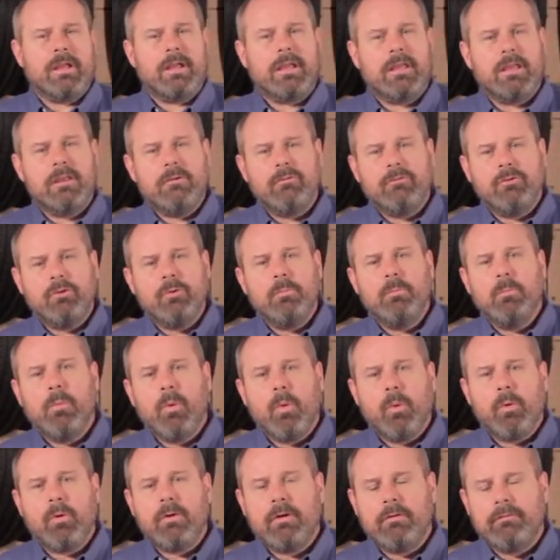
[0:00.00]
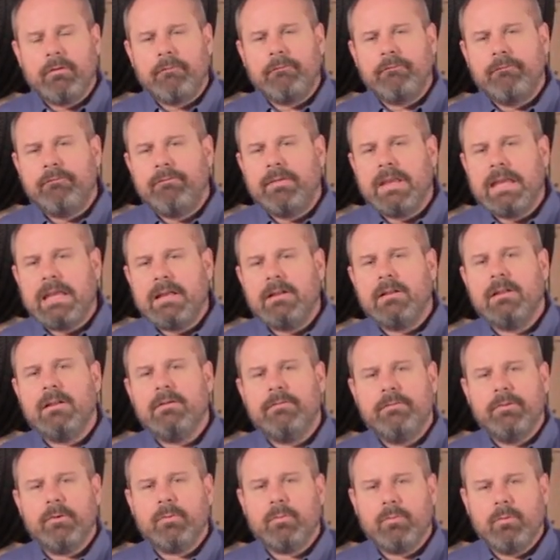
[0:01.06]
It gives you more of a feel
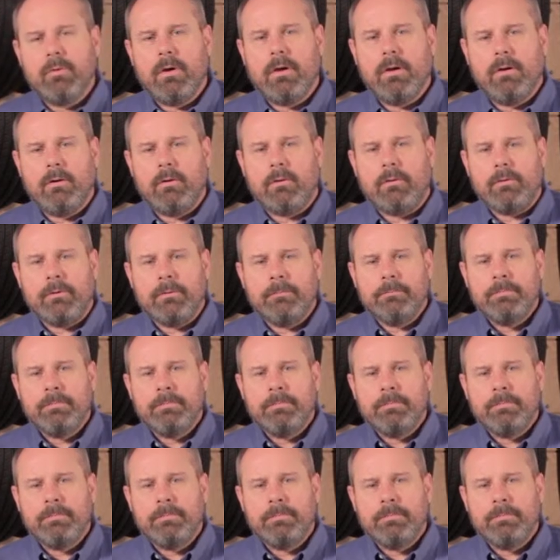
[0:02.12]
of the road.